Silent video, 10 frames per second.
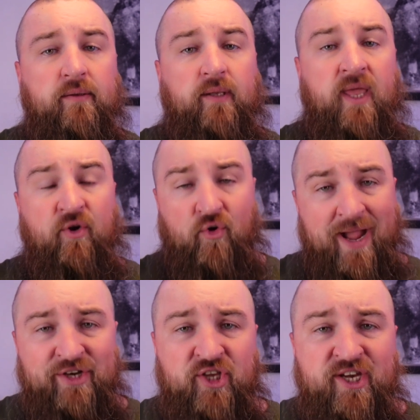
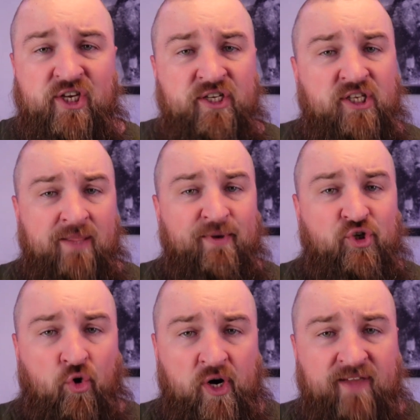Congratulations to the
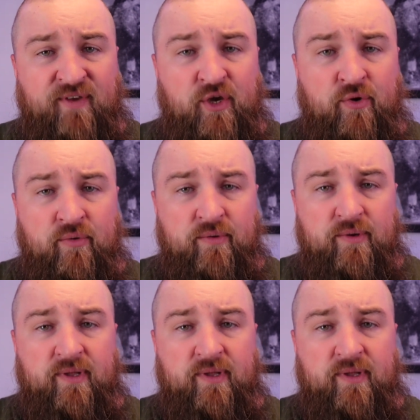majority of you.